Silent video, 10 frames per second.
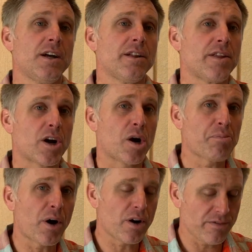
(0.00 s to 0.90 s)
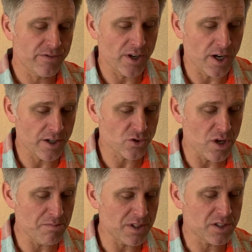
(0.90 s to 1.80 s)
are a part of
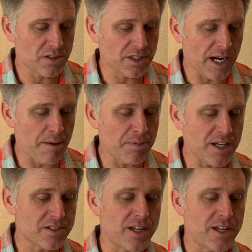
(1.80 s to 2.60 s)
treatments and terapias,